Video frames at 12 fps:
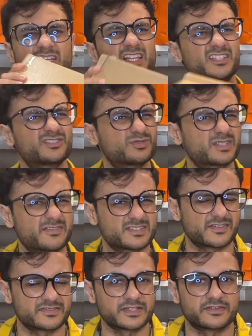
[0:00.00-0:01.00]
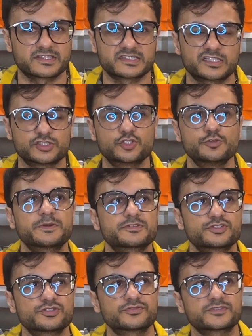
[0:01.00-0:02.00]
like to do $777 because they got 2 pairs of
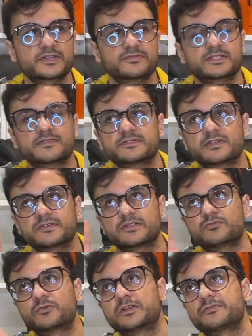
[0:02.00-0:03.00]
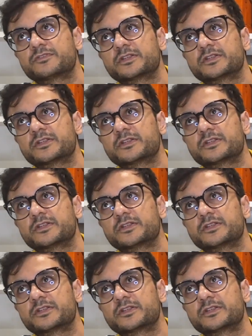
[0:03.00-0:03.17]
shoes for $777 and 1 for